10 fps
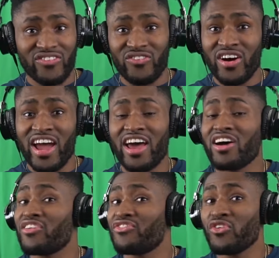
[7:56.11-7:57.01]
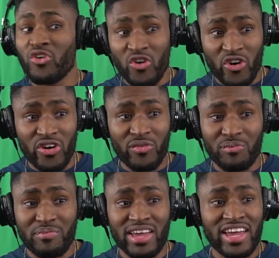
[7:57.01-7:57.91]
one out of four
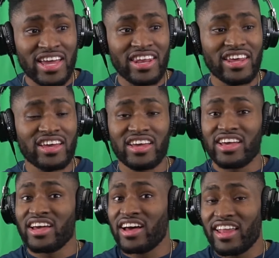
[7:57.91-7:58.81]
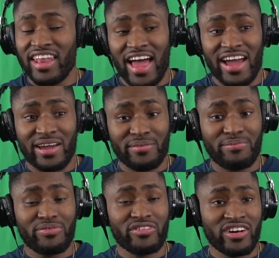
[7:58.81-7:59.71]
men like,
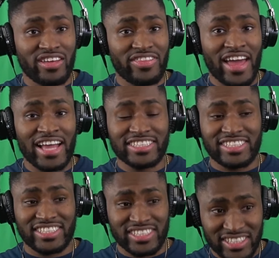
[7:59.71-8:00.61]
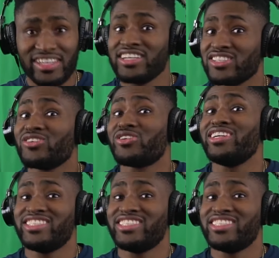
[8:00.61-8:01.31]
bruh, that's that's low-key